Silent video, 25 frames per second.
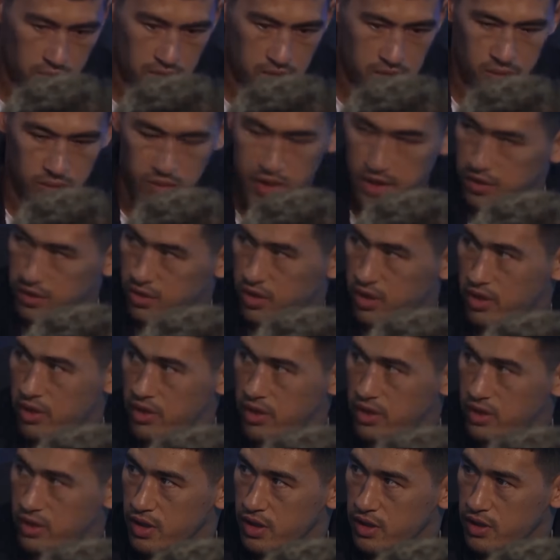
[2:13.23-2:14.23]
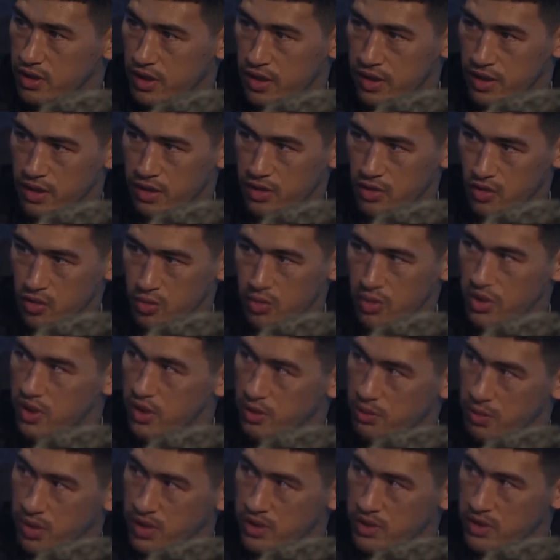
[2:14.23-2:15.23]
my target that I need to be the
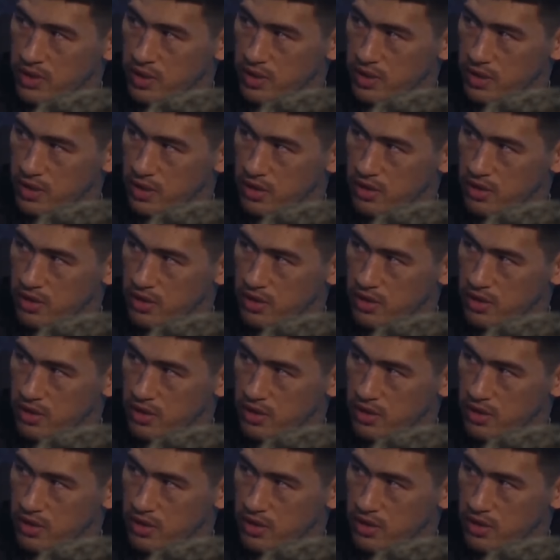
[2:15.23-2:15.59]
best in